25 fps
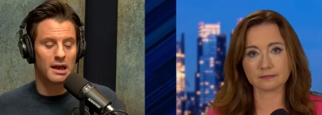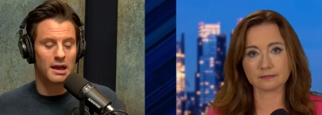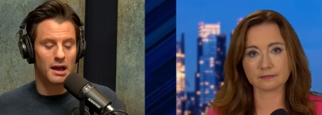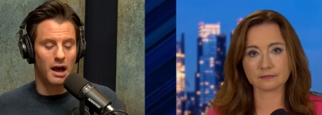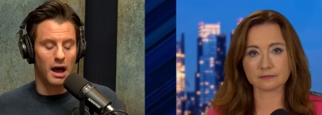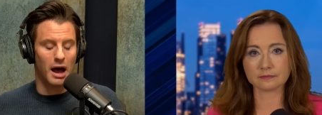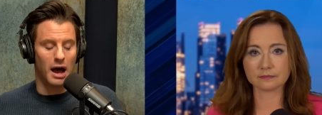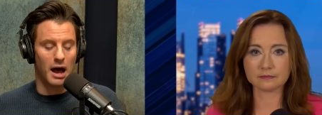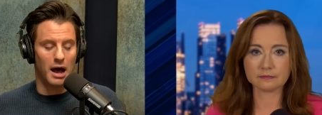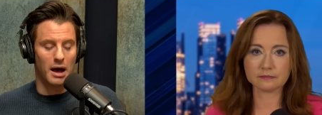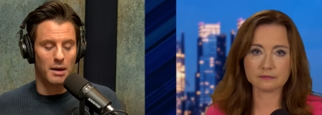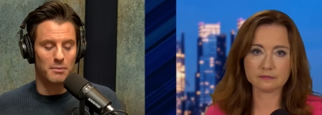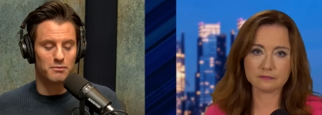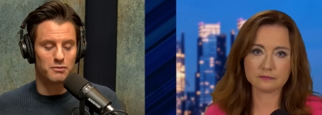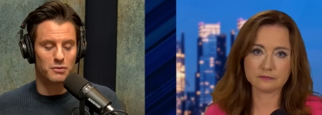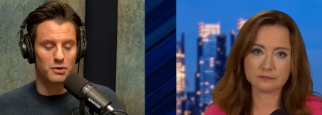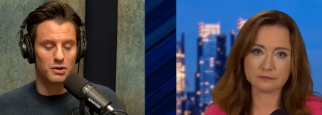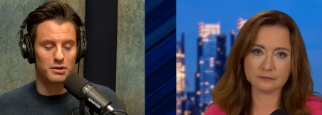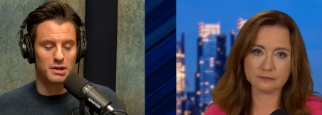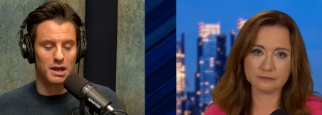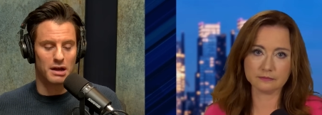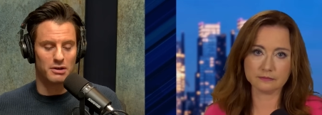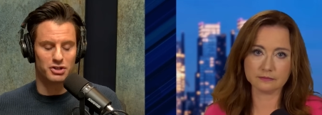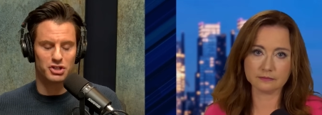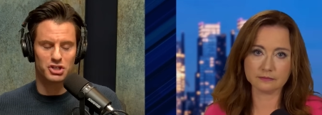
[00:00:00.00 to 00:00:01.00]
Speaker 1: Um,
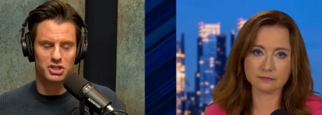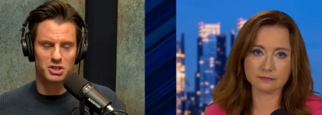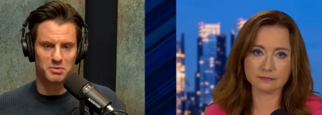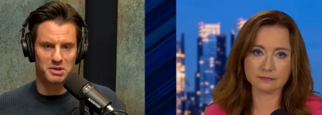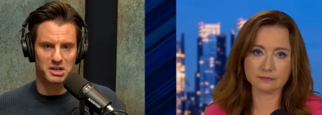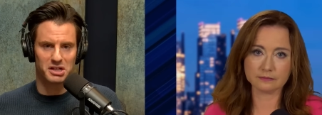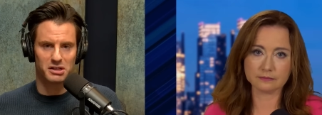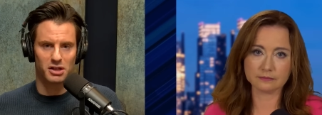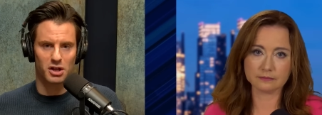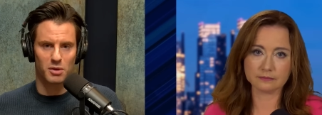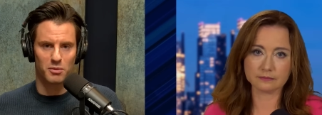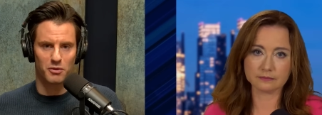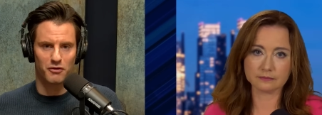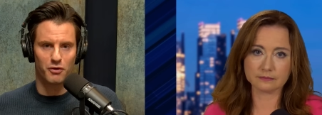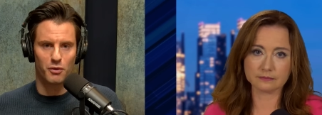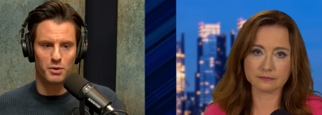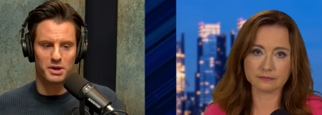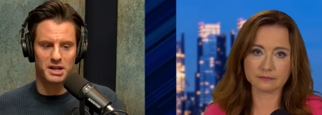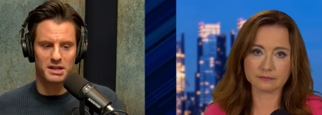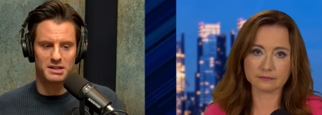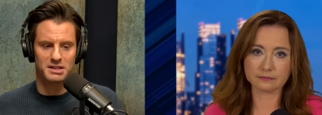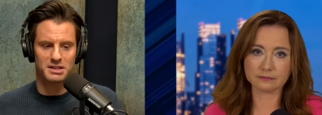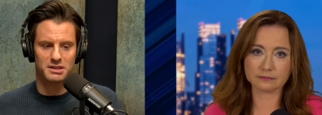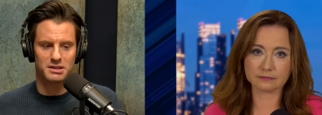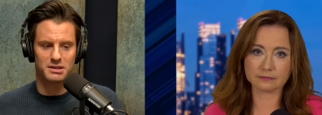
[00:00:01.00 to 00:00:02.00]
now, just to be clear, before we
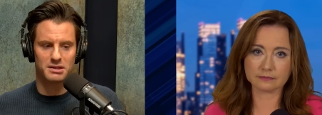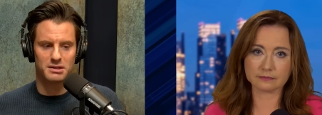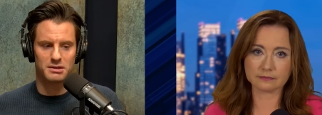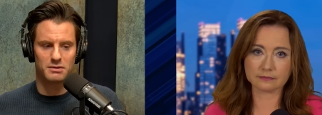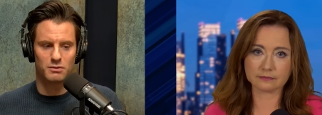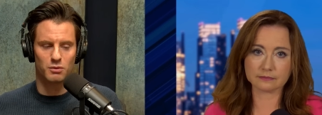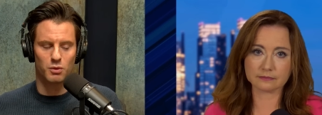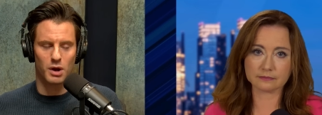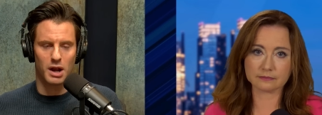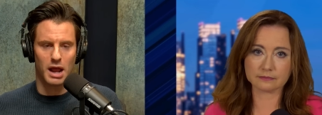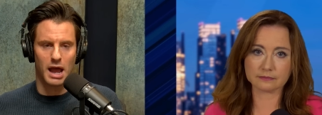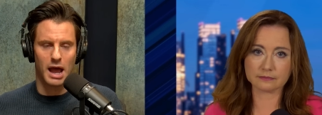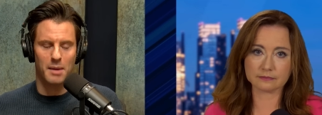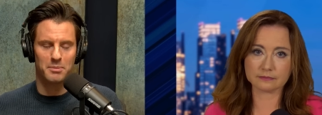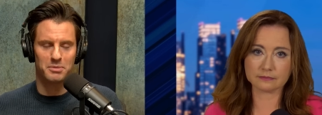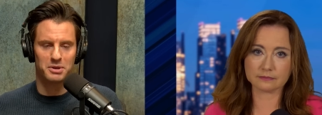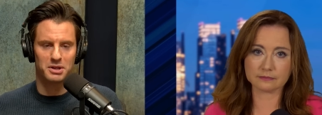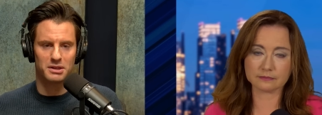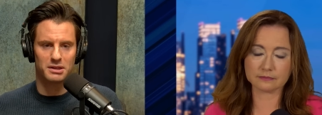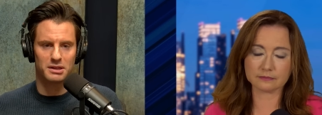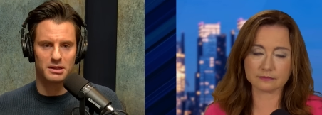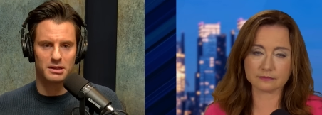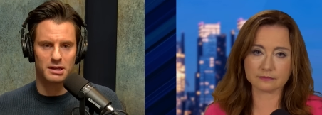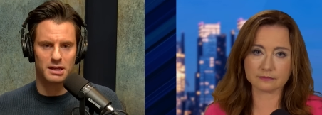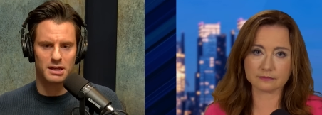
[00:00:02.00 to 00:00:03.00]
get to the what happened
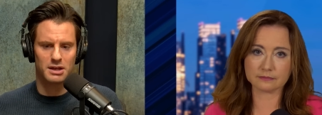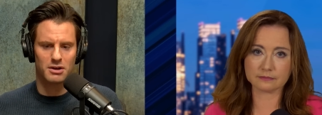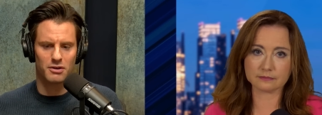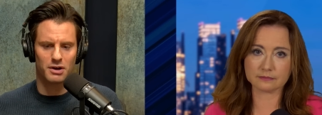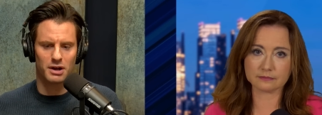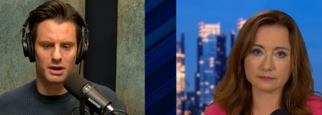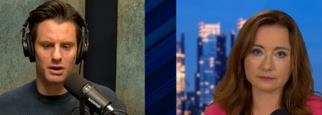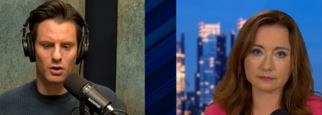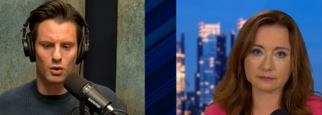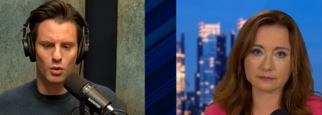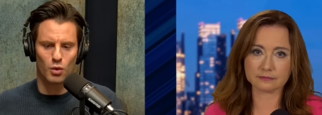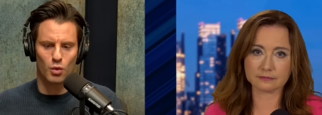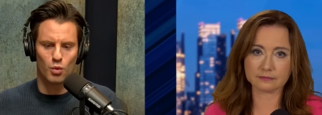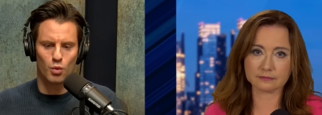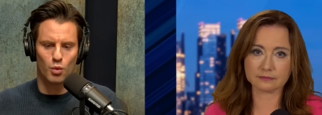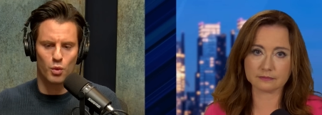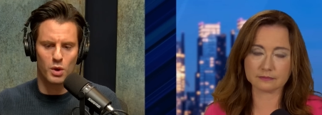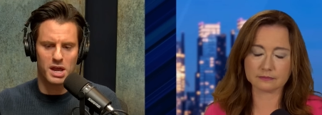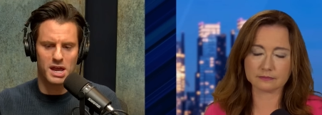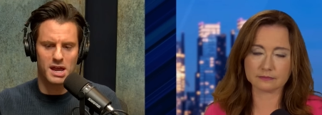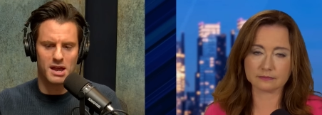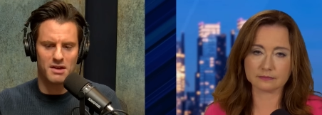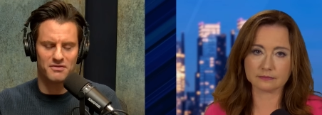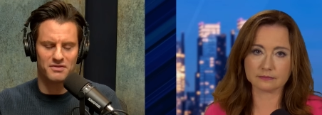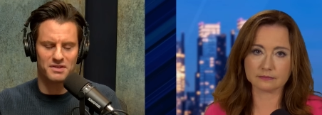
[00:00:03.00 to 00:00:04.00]
in the hearing,
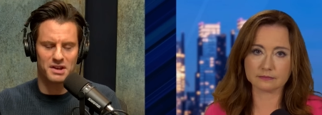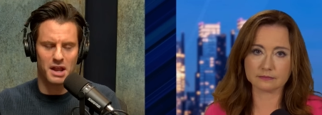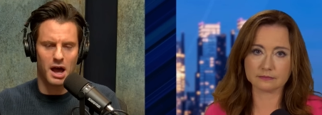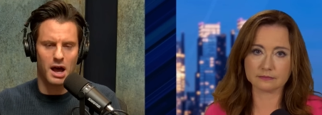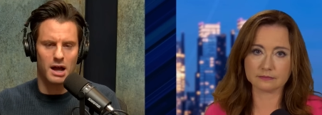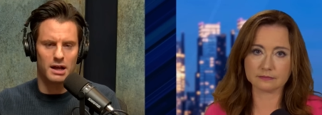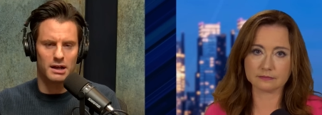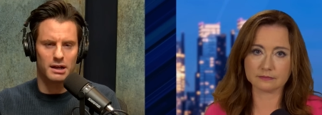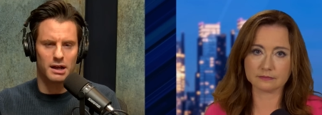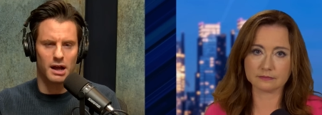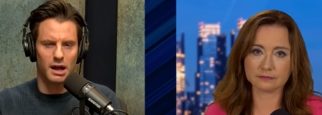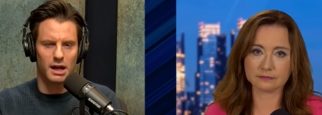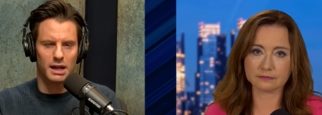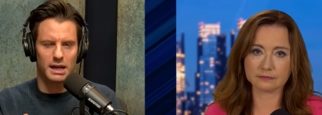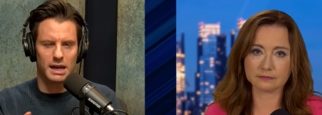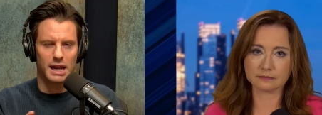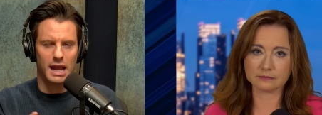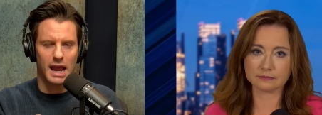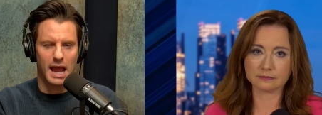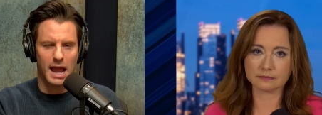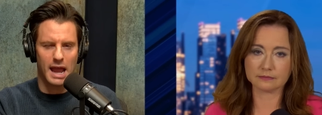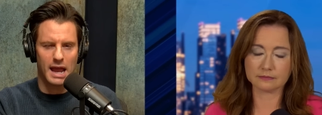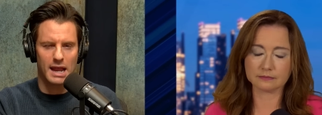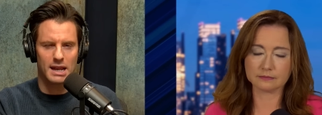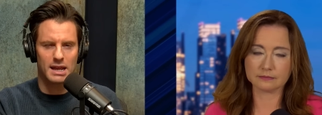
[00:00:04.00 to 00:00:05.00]
we have not gotten
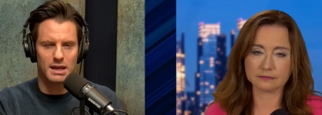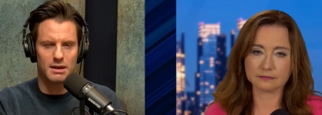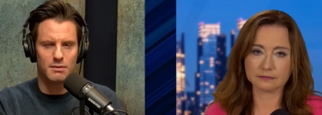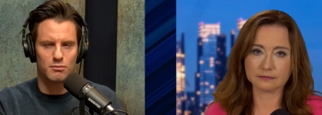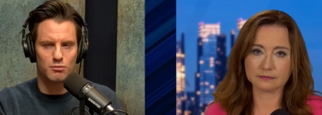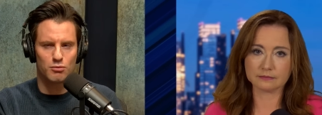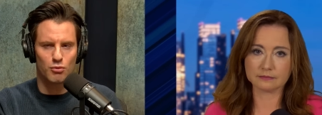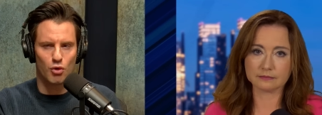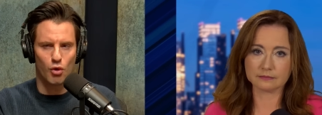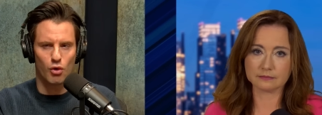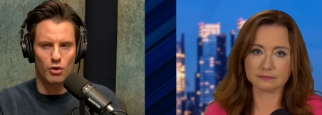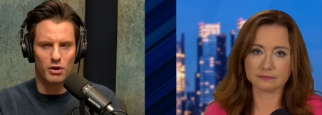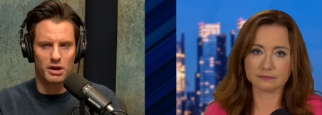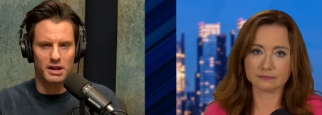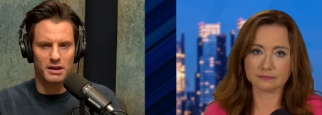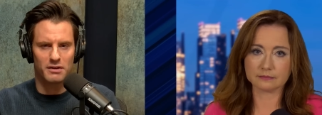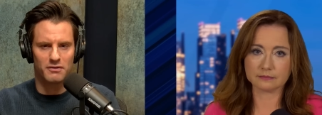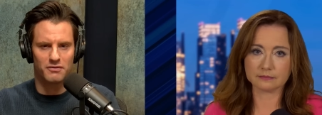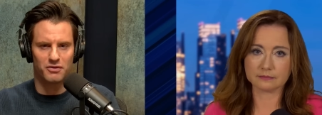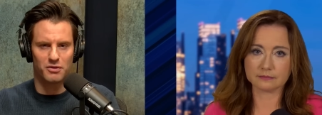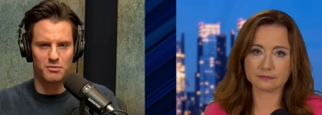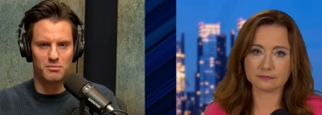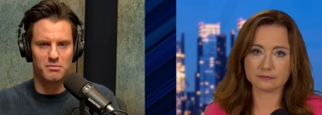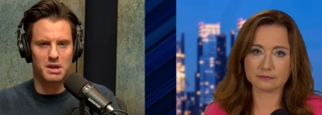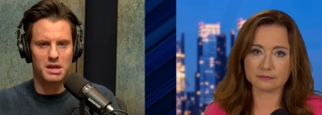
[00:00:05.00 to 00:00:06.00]
any more
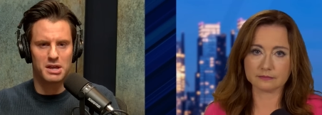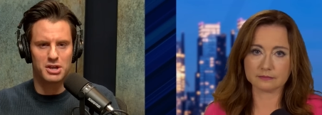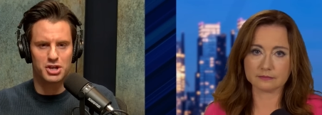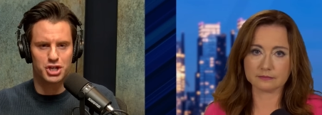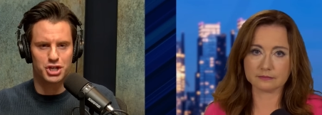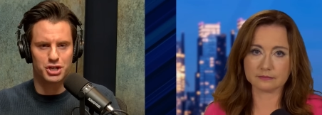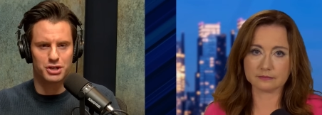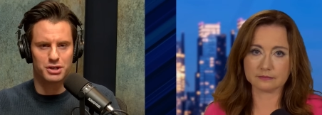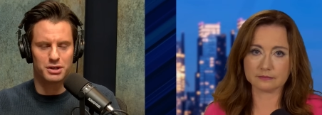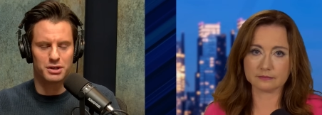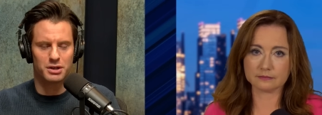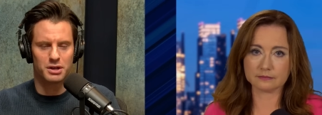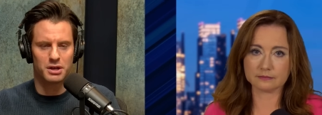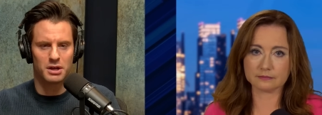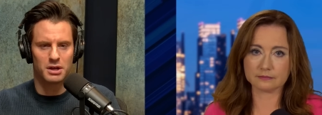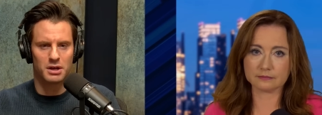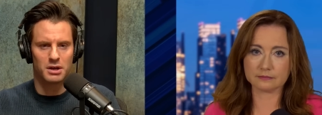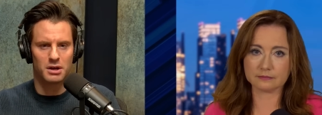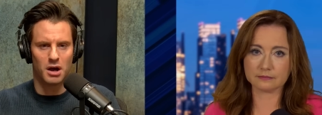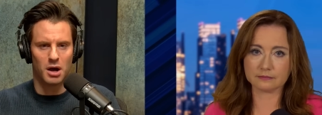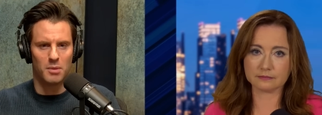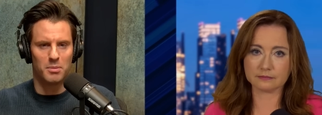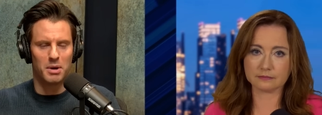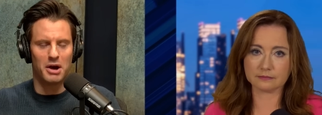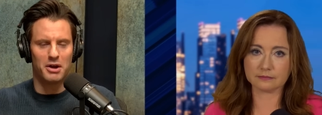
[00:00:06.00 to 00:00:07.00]
information
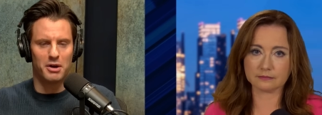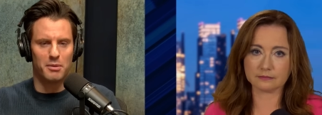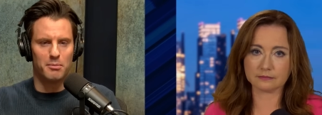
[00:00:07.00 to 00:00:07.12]
about a